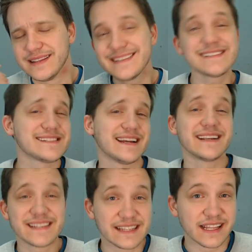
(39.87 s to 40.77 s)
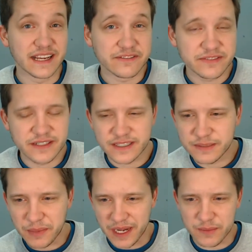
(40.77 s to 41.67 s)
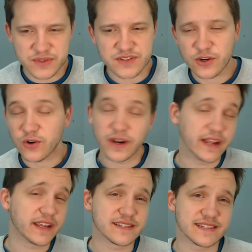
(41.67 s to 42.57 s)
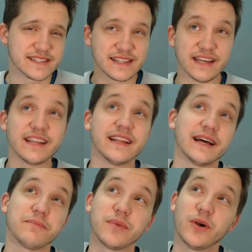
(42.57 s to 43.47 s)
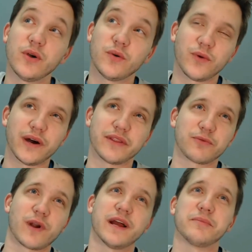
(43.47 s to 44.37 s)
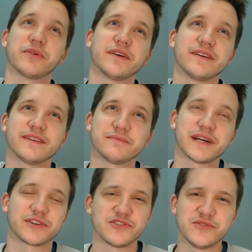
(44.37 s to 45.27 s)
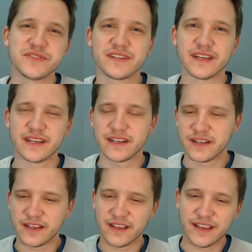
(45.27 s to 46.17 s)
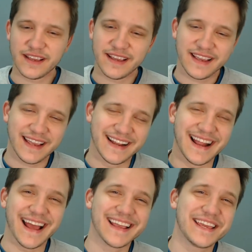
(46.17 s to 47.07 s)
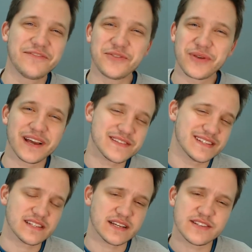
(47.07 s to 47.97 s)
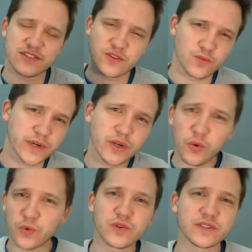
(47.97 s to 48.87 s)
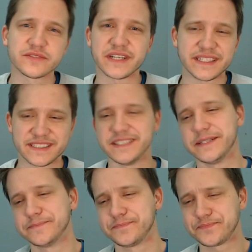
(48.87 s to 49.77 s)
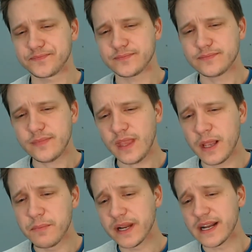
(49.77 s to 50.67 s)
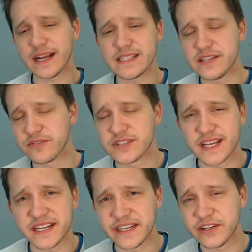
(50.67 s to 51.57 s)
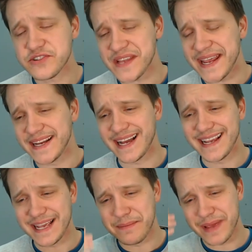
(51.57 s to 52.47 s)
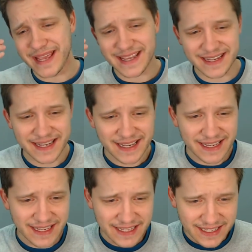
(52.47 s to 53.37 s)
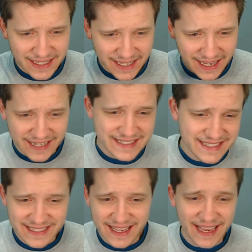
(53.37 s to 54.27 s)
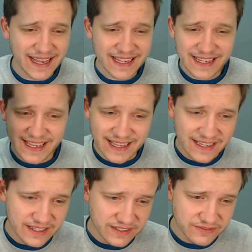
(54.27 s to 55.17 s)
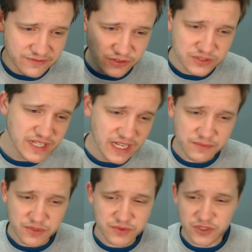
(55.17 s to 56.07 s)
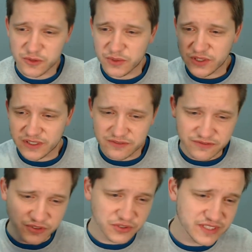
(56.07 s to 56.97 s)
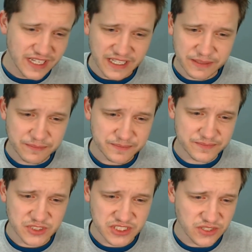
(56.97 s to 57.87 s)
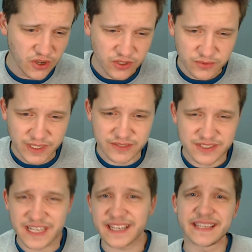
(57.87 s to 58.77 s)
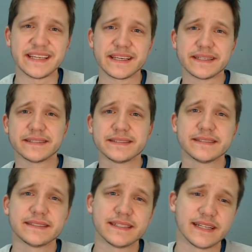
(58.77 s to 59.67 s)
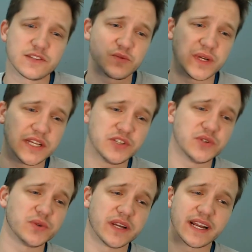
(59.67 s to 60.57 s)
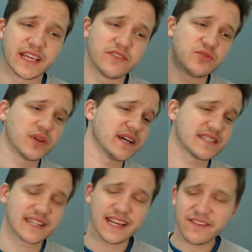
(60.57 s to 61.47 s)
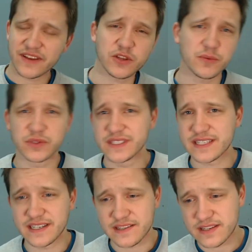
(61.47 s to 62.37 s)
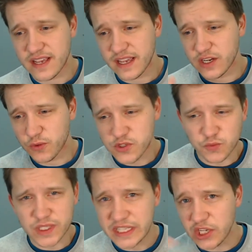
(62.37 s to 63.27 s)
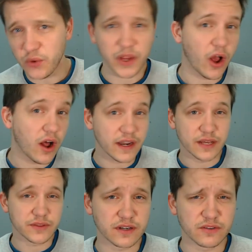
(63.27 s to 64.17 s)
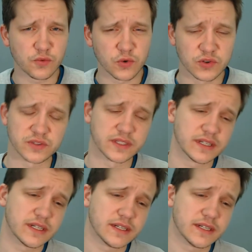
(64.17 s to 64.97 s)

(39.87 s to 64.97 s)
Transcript: This is IT Life. My name is Craig, as I said, and I'm wow, that rhymed. I'm Dr. Seuss today, and I give you guys insights into the real world of IT. been in IT for ten years, and I am a IT guy, a full time YouTuber, and full time just all around tech geek. And that's what I do. And I give you guys kind of valuable insights into what's really going on there in the world.